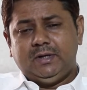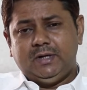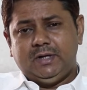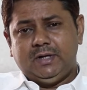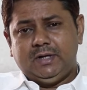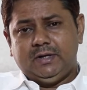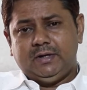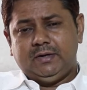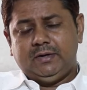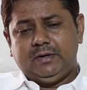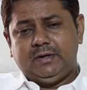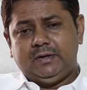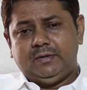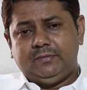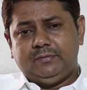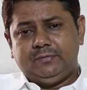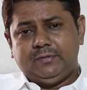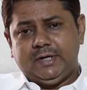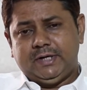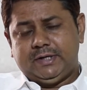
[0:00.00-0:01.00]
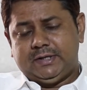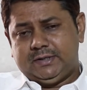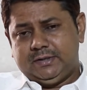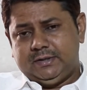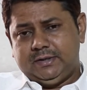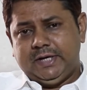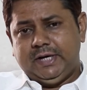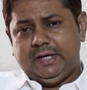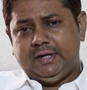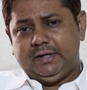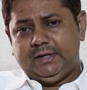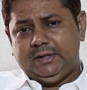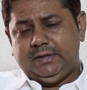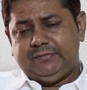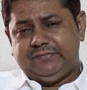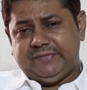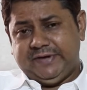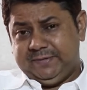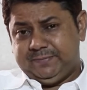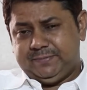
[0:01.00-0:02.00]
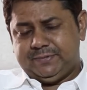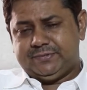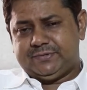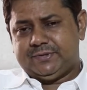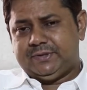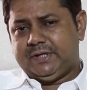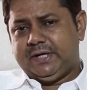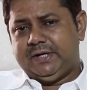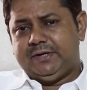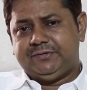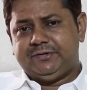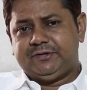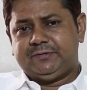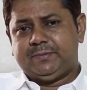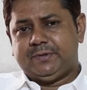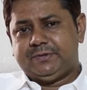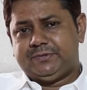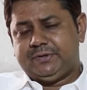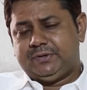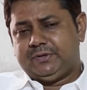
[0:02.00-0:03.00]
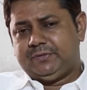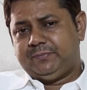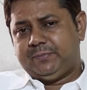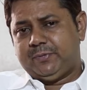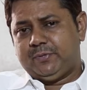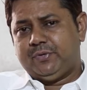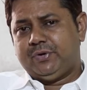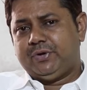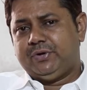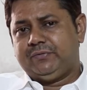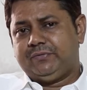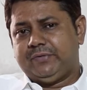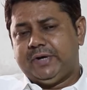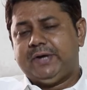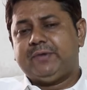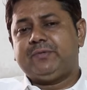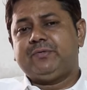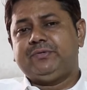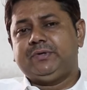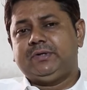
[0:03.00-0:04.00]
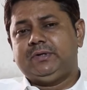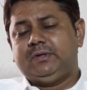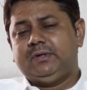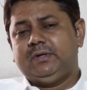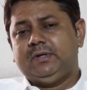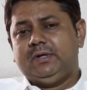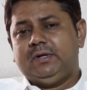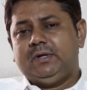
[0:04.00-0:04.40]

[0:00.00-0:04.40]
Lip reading: at 95%, 96% of purity of nitrogen,